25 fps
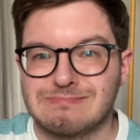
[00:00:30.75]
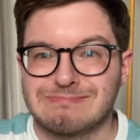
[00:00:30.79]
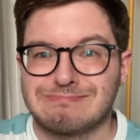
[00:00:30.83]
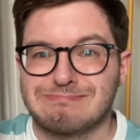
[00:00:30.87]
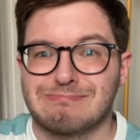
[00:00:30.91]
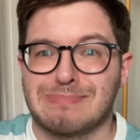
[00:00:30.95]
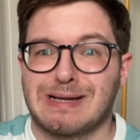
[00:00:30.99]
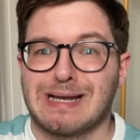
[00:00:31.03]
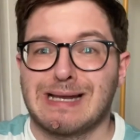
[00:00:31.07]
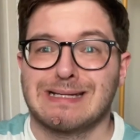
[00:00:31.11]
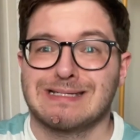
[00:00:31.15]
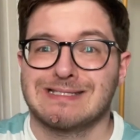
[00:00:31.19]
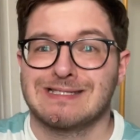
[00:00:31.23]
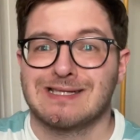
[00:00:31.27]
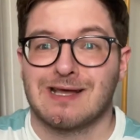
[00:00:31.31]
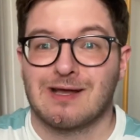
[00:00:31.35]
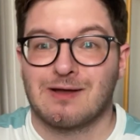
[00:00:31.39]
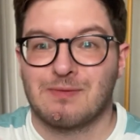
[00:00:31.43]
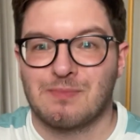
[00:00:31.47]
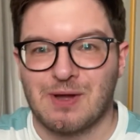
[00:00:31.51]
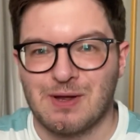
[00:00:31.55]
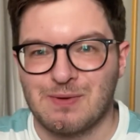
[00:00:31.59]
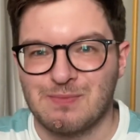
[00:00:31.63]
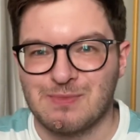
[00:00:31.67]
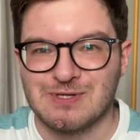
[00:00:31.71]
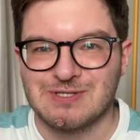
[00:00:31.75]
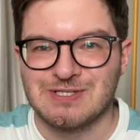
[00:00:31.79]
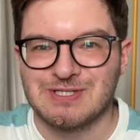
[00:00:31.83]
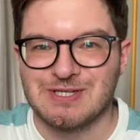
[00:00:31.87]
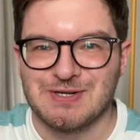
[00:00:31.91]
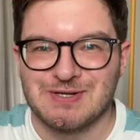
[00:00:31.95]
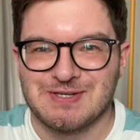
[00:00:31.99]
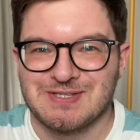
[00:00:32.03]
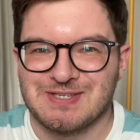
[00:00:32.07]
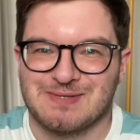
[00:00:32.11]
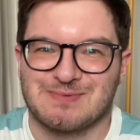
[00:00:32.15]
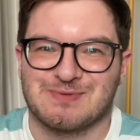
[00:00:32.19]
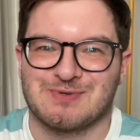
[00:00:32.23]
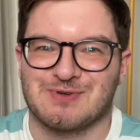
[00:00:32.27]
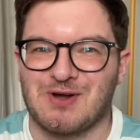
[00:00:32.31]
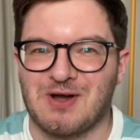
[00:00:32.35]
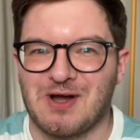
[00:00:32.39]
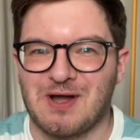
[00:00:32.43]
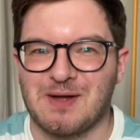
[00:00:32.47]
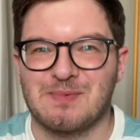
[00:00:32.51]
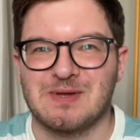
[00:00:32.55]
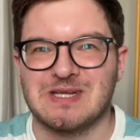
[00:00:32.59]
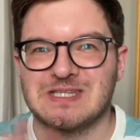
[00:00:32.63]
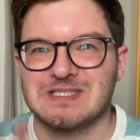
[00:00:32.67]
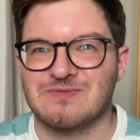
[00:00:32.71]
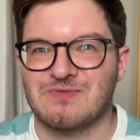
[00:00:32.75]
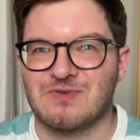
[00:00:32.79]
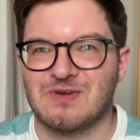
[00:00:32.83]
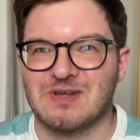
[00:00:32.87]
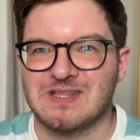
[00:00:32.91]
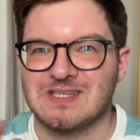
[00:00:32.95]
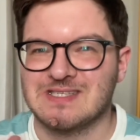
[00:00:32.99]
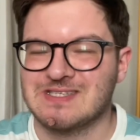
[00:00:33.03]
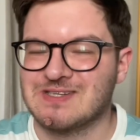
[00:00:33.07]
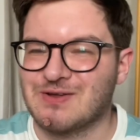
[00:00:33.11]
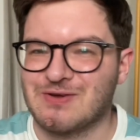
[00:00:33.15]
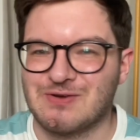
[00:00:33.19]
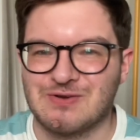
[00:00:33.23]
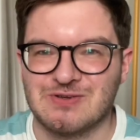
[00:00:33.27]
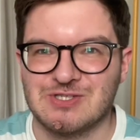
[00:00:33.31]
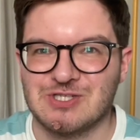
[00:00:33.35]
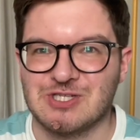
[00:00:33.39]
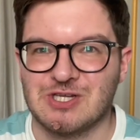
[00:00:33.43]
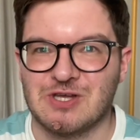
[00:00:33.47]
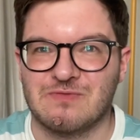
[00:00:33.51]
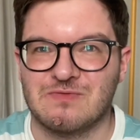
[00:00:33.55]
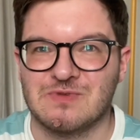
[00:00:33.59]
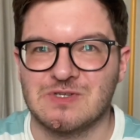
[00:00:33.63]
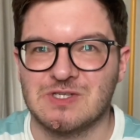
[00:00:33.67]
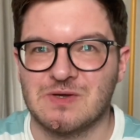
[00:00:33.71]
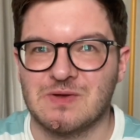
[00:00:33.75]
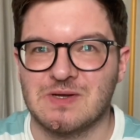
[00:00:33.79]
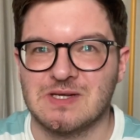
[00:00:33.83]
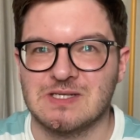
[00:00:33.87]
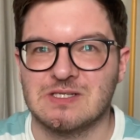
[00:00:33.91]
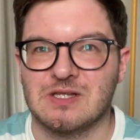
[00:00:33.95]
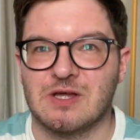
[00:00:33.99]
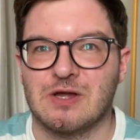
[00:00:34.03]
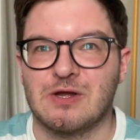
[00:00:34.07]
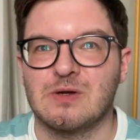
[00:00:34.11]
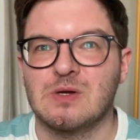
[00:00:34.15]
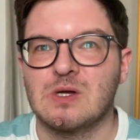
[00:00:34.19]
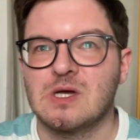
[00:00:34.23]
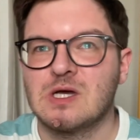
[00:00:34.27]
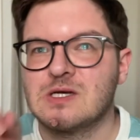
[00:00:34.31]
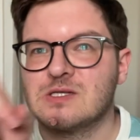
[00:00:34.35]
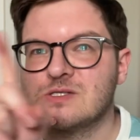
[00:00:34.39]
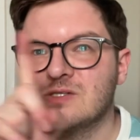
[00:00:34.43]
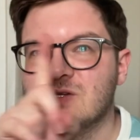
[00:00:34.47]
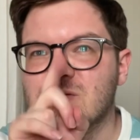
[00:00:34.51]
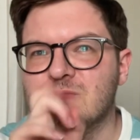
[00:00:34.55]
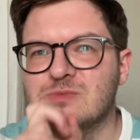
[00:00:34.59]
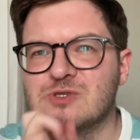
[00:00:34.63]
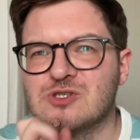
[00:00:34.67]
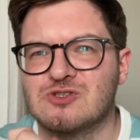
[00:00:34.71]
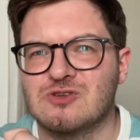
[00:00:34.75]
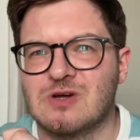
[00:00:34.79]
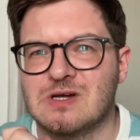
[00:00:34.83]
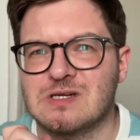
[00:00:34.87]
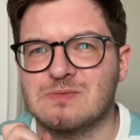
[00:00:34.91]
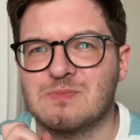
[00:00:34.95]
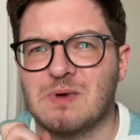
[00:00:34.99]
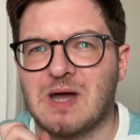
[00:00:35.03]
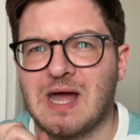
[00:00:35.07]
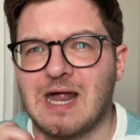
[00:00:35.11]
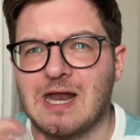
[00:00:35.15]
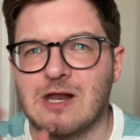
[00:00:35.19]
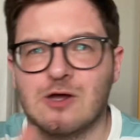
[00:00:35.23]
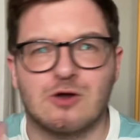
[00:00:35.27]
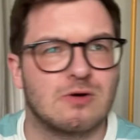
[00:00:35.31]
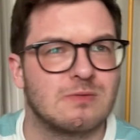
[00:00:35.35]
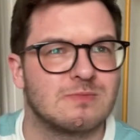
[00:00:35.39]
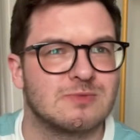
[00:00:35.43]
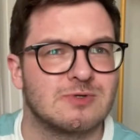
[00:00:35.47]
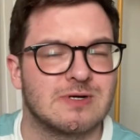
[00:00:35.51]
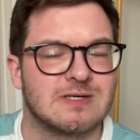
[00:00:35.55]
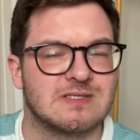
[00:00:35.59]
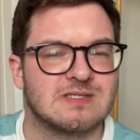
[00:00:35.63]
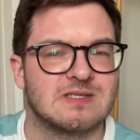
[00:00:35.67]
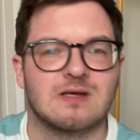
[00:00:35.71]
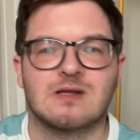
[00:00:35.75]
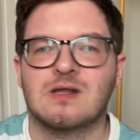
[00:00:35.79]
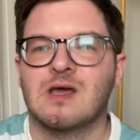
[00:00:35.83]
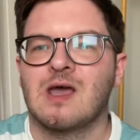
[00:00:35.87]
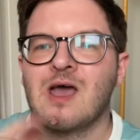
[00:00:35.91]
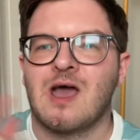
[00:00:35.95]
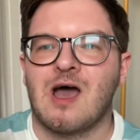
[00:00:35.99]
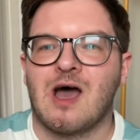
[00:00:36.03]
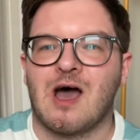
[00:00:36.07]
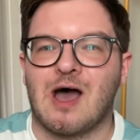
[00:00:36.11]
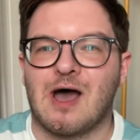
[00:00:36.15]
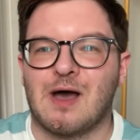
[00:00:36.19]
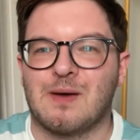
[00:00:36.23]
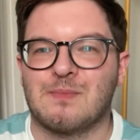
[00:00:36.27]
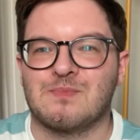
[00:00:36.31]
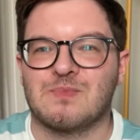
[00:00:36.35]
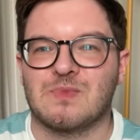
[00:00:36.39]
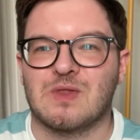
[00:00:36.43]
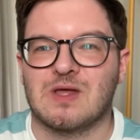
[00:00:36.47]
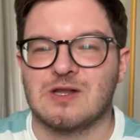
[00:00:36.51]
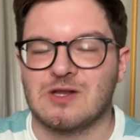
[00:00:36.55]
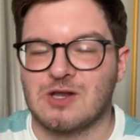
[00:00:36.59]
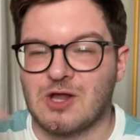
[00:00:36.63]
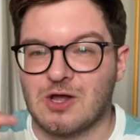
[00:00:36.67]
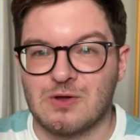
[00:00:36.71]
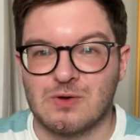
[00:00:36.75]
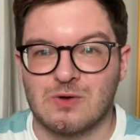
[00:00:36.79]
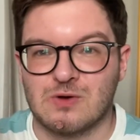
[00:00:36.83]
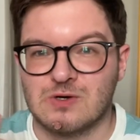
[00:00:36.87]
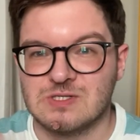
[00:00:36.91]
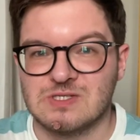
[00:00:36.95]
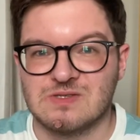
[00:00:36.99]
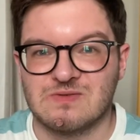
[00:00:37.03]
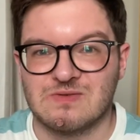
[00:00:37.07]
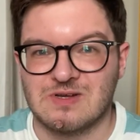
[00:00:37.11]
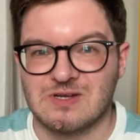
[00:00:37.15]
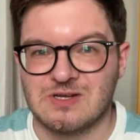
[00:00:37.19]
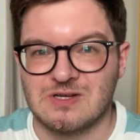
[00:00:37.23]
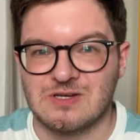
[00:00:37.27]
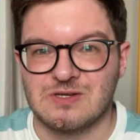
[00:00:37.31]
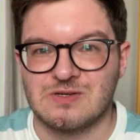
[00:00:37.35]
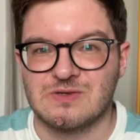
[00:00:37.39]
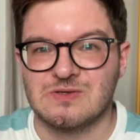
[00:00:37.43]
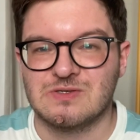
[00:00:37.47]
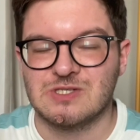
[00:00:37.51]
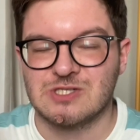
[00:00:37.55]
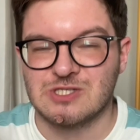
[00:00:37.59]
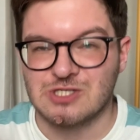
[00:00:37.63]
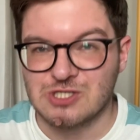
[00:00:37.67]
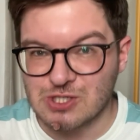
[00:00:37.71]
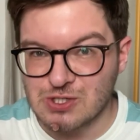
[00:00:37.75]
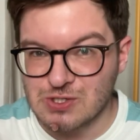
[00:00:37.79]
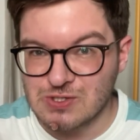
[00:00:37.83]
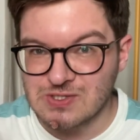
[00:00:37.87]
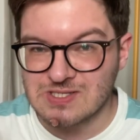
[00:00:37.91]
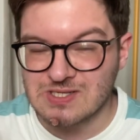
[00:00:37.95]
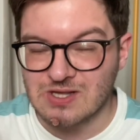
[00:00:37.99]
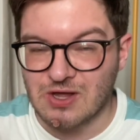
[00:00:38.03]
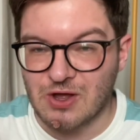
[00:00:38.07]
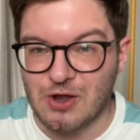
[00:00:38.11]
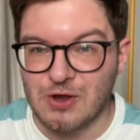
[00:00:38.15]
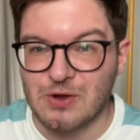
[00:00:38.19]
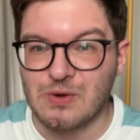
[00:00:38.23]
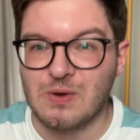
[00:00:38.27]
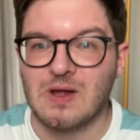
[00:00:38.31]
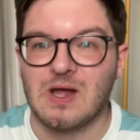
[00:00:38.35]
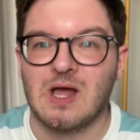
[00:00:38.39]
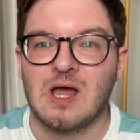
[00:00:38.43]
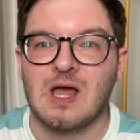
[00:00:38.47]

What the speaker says: Please take a moment to subscribe, it's free, there's no cost to you for doing so. Sorry, I'm distracted by a helicopter outside. No cost for you to do so.